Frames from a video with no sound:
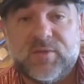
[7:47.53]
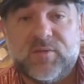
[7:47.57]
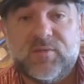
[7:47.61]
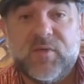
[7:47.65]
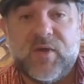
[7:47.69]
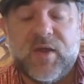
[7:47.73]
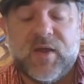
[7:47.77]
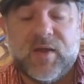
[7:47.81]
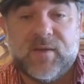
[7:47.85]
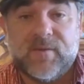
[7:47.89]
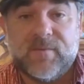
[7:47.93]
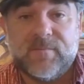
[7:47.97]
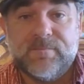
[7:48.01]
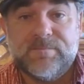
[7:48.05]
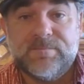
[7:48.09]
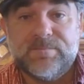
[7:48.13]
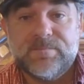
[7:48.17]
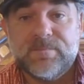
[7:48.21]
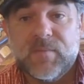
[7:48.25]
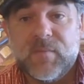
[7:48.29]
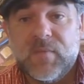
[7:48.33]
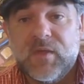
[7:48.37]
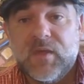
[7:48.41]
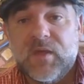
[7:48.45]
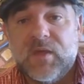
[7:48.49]
of rank.
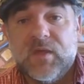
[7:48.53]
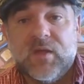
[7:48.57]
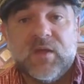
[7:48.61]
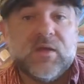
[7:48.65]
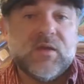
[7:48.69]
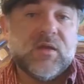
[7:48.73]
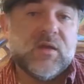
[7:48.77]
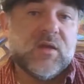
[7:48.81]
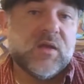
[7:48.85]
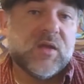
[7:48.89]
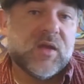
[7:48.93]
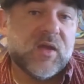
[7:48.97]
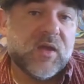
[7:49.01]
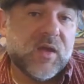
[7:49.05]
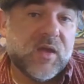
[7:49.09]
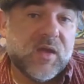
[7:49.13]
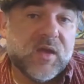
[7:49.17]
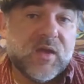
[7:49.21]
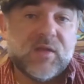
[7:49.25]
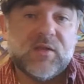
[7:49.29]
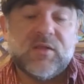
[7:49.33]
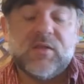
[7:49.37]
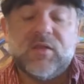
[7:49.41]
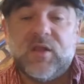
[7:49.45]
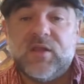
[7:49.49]

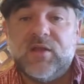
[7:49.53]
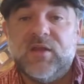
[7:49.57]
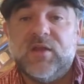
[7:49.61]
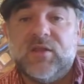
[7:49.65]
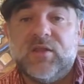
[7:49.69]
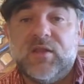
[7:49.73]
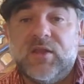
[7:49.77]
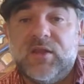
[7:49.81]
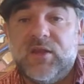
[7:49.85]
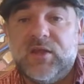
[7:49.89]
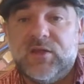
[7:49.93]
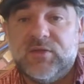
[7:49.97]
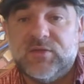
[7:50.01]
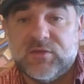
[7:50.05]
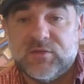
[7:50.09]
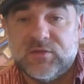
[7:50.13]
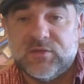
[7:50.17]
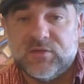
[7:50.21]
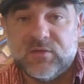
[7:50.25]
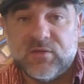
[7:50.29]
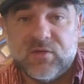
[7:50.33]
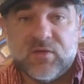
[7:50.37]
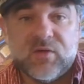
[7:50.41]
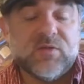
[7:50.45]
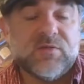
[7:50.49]
And lineages.
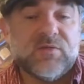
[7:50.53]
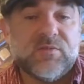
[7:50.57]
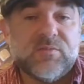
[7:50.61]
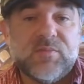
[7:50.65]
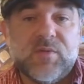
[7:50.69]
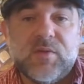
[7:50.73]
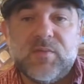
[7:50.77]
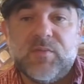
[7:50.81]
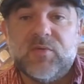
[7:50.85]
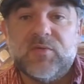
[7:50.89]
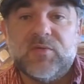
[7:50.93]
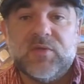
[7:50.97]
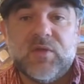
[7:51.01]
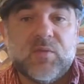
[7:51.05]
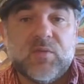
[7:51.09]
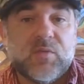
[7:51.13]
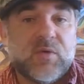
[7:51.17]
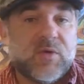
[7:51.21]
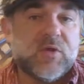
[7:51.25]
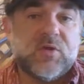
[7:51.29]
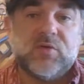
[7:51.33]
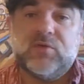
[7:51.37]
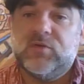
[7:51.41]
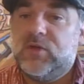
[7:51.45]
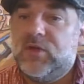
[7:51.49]
There are some people who say, well,
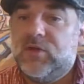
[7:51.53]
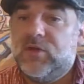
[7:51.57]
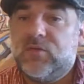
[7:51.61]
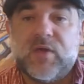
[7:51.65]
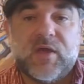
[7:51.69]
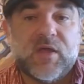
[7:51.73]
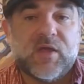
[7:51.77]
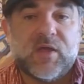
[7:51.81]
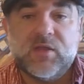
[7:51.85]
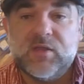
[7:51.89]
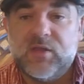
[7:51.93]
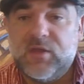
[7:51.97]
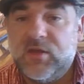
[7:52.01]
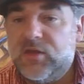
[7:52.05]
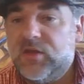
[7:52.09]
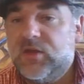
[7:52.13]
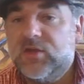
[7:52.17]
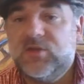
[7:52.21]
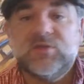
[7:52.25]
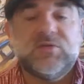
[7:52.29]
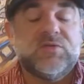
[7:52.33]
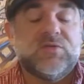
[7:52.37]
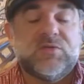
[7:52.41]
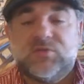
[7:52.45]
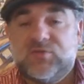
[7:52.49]
you don't need rank and
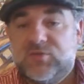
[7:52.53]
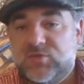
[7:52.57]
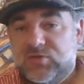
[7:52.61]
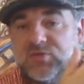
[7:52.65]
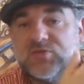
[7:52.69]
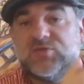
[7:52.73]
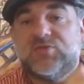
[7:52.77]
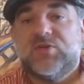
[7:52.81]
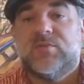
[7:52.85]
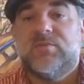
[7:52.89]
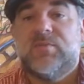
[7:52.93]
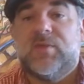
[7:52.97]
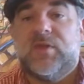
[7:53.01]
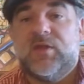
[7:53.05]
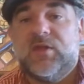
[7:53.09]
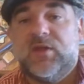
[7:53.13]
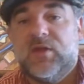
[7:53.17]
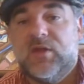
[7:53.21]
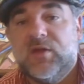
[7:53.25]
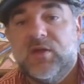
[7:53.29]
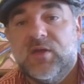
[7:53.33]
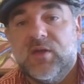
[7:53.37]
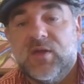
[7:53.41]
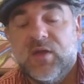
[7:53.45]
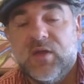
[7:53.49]
lineage, just jump in
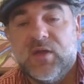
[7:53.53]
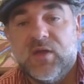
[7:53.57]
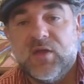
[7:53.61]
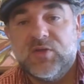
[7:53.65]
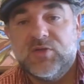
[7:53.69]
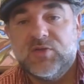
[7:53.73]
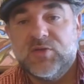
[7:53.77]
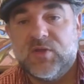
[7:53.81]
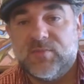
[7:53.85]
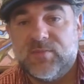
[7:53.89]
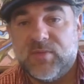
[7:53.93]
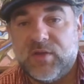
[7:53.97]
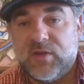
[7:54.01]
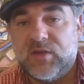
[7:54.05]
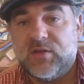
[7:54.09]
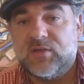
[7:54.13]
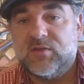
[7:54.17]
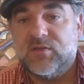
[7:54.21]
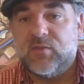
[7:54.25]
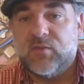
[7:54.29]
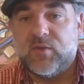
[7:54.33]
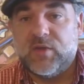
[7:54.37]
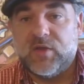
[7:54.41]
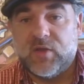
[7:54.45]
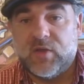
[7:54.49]
and
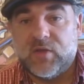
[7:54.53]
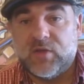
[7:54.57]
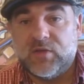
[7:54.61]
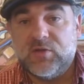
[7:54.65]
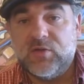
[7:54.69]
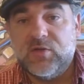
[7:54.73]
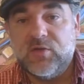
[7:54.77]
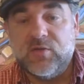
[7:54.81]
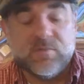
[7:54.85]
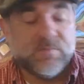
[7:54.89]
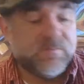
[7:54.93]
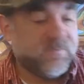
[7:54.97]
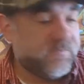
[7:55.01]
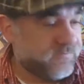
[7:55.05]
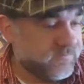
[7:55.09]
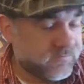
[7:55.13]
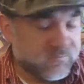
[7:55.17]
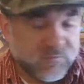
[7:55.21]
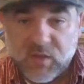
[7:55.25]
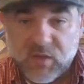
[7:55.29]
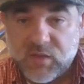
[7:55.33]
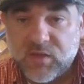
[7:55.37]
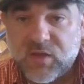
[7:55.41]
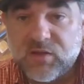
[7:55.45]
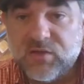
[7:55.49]
see what you can do.
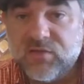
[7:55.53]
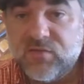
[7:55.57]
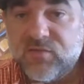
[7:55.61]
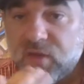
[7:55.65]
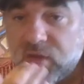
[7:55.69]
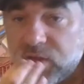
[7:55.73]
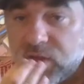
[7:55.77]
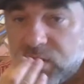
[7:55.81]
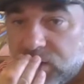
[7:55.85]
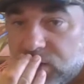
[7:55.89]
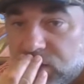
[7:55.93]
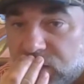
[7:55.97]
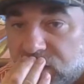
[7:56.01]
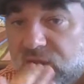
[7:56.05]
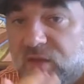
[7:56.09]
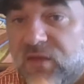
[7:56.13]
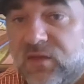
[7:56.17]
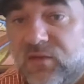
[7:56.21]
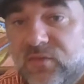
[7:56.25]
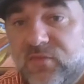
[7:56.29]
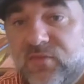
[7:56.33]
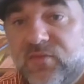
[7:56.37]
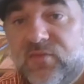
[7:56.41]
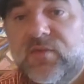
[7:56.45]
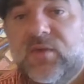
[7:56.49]
And that's fine
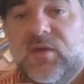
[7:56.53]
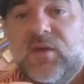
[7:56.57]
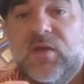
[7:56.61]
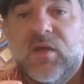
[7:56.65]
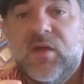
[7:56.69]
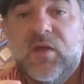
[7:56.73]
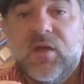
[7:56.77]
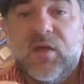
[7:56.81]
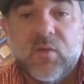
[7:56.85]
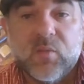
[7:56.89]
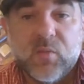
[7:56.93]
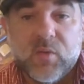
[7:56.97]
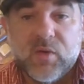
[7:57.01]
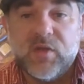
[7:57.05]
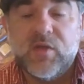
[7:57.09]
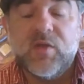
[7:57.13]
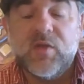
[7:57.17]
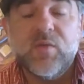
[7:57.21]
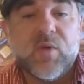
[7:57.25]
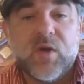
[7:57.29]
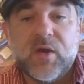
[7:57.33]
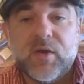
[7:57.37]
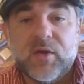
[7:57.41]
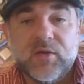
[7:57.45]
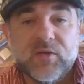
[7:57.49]
if what you
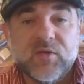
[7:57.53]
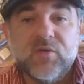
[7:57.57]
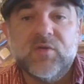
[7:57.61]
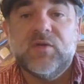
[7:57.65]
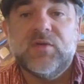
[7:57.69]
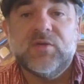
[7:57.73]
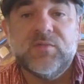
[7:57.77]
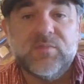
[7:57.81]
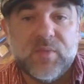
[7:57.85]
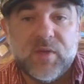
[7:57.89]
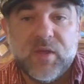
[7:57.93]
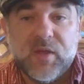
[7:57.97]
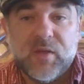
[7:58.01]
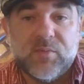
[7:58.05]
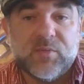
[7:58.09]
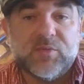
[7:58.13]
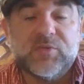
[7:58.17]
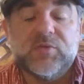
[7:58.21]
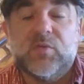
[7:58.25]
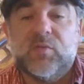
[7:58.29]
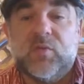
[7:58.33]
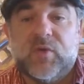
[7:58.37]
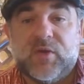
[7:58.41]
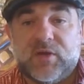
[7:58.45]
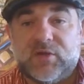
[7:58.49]
want to do is be able
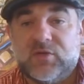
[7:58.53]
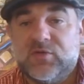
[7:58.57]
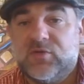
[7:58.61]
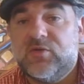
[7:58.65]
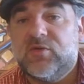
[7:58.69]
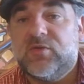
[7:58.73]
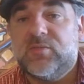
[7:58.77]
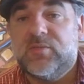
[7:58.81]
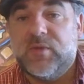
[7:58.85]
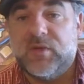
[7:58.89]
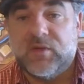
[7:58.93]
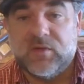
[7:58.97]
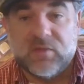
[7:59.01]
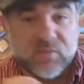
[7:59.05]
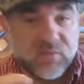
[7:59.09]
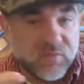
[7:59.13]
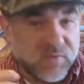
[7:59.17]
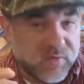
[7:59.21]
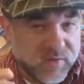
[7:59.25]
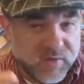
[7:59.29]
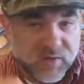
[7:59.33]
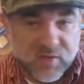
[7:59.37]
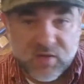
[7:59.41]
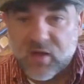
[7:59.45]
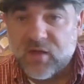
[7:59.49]
to win a tournament or
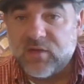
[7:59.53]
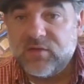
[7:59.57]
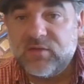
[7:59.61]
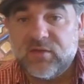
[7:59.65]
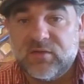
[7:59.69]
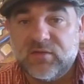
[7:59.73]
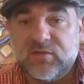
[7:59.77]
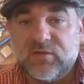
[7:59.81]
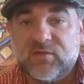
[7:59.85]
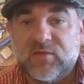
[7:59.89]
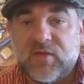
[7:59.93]
a contest of